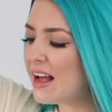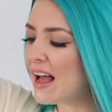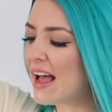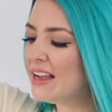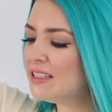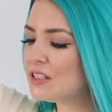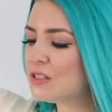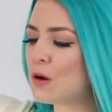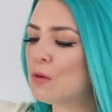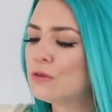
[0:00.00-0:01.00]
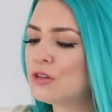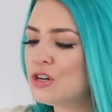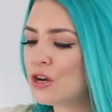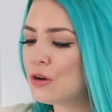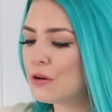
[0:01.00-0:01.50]
I don't
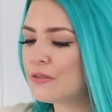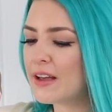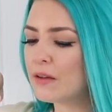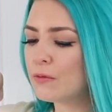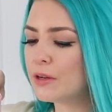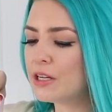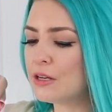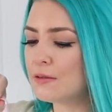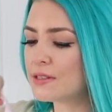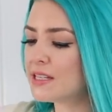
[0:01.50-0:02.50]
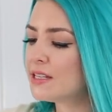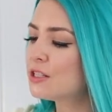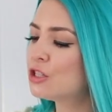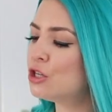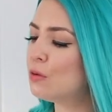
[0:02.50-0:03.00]
know if I would use
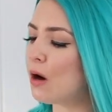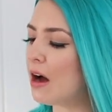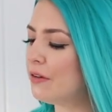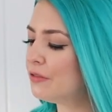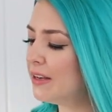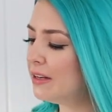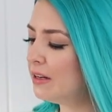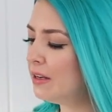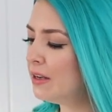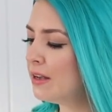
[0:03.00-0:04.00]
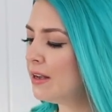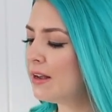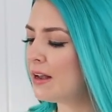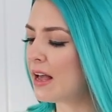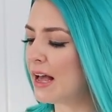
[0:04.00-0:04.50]
this too often,
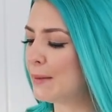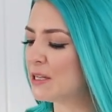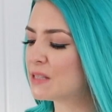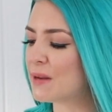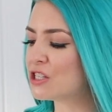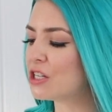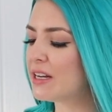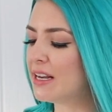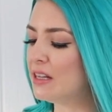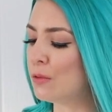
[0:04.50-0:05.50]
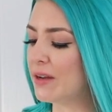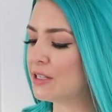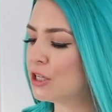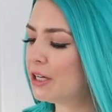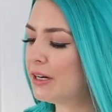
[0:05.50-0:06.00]
especially in the
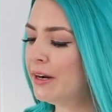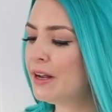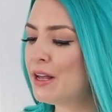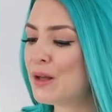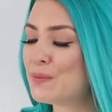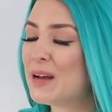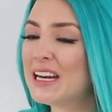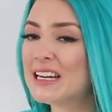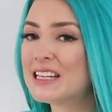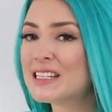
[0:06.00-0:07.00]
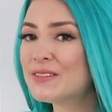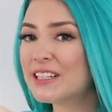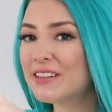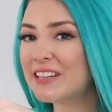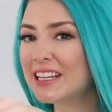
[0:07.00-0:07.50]
winter. But it is a
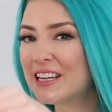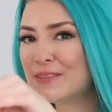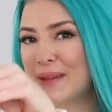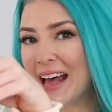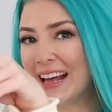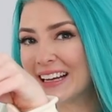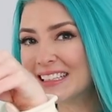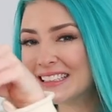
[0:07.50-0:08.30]
really, really cute bag.